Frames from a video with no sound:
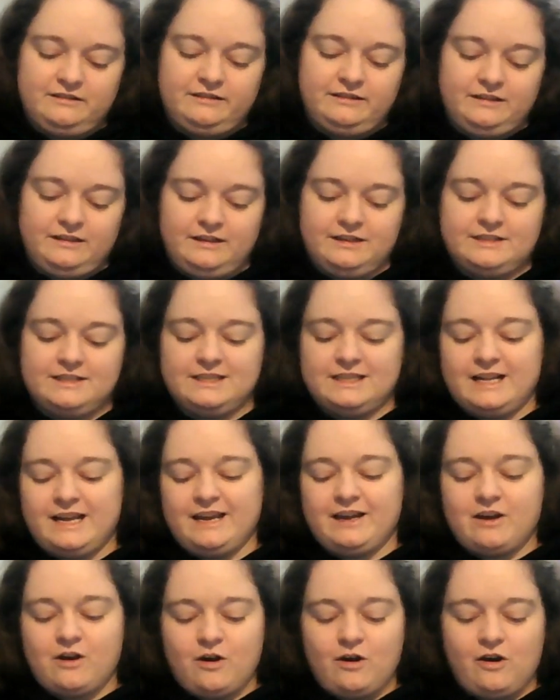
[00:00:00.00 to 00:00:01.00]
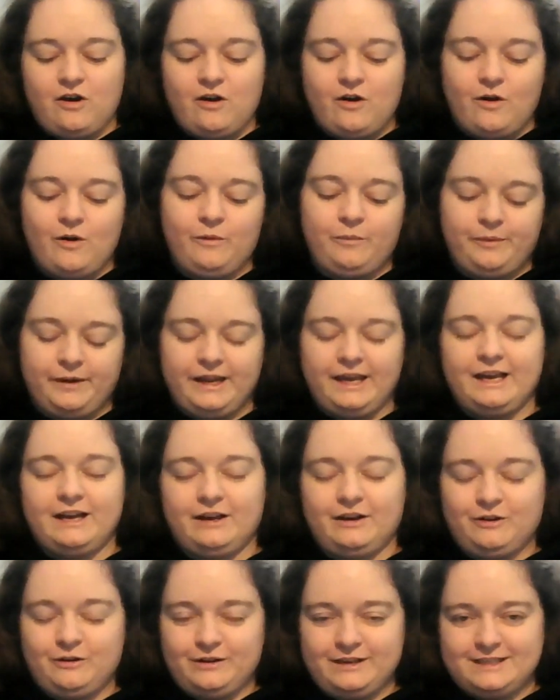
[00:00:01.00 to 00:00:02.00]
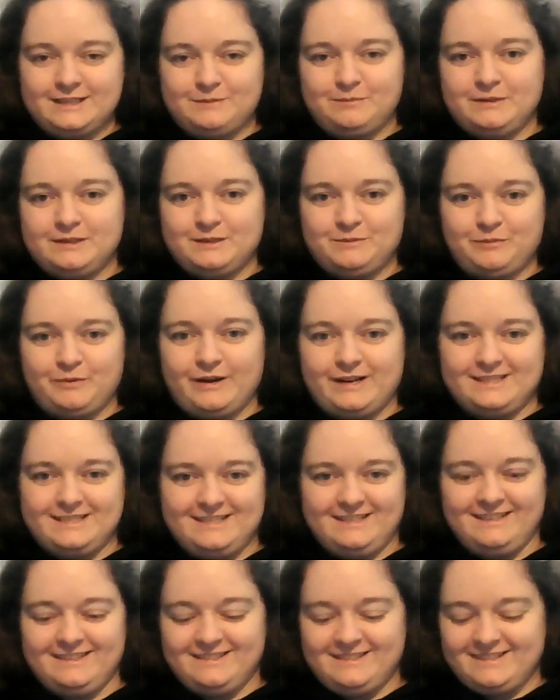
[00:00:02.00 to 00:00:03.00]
It's like opening a Christmas present.